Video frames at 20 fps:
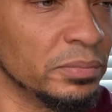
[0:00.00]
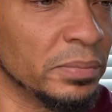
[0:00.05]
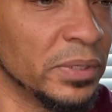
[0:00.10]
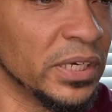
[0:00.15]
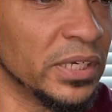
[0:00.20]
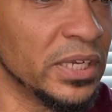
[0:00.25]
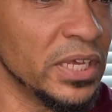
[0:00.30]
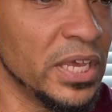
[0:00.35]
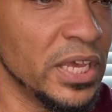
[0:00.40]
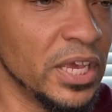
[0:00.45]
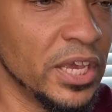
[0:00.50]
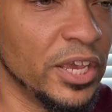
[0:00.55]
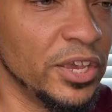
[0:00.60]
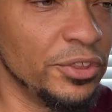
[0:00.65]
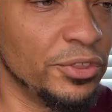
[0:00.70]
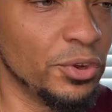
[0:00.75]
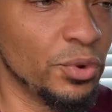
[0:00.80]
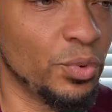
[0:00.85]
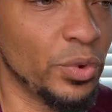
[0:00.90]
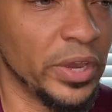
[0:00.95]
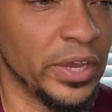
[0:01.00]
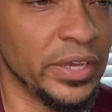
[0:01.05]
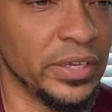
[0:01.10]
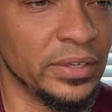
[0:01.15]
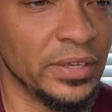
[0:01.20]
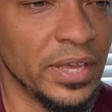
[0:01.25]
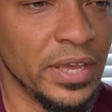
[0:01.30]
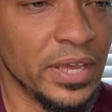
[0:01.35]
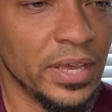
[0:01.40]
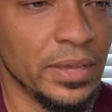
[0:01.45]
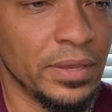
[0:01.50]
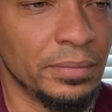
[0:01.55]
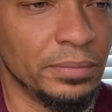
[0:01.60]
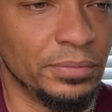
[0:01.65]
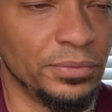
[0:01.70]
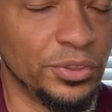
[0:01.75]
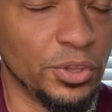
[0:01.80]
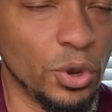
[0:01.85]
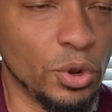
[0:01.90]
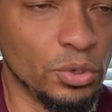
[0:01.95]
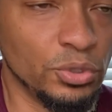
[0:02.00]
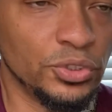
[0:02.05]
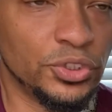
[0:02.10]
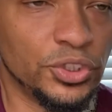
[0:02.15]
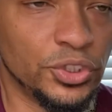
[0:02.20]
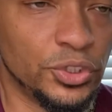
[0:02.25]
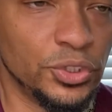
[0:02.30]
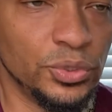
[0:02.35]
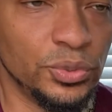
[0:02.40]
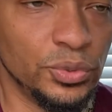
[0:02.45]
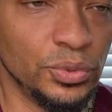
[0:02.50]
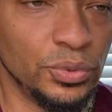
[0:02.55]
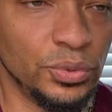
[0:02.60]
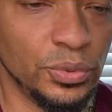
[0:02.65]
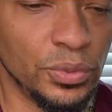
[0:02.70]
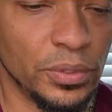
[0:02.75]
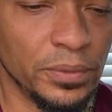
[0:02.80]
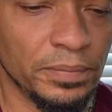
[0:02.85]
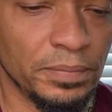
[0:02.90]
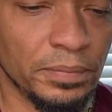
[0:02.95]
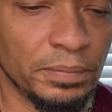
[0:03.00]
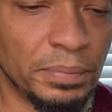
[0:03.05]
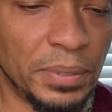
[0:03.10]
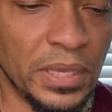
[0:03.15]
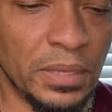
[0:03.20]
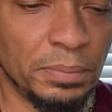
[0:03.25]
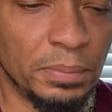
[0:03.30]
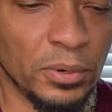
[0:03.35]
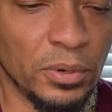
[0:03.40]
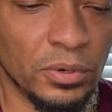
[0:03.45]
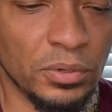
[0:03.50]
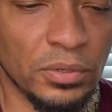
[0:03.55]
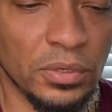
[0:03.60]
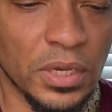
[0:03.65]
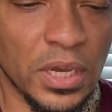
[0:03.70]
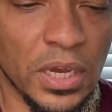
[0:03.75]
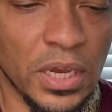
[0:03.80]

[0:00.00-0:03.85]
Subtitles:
But either way, those two people,